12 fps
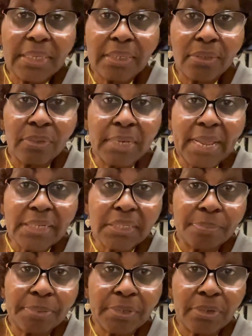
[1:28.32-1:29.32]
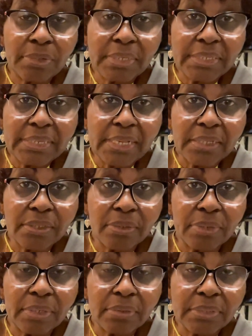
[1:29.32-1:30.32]
you can actually put it on your desk,
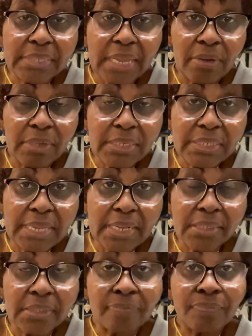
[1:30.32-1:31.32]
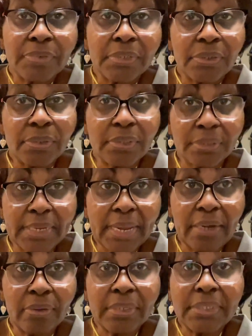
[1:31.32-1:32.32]
so it'll stay on your desk. You can look at
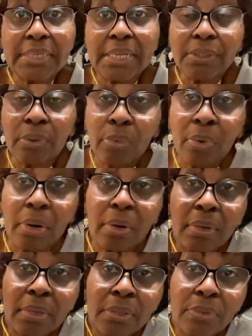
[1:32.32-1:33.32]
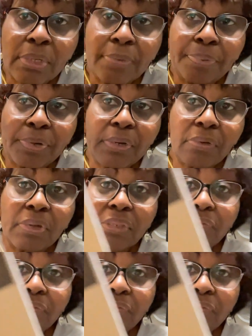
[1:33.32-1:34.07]
it on your desk, or you can put it on the